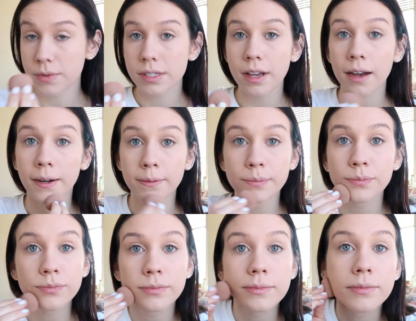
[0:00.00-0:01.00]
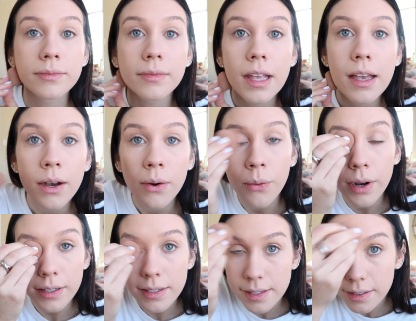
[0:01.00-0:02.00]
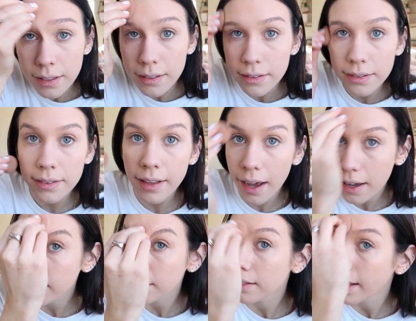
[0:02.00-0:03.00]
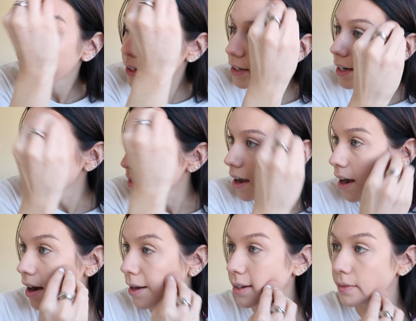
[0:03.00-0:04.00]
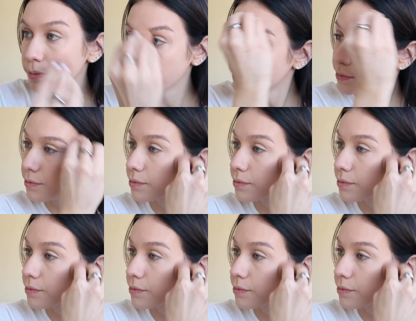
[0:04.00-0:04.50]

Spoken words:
So once that layer is on,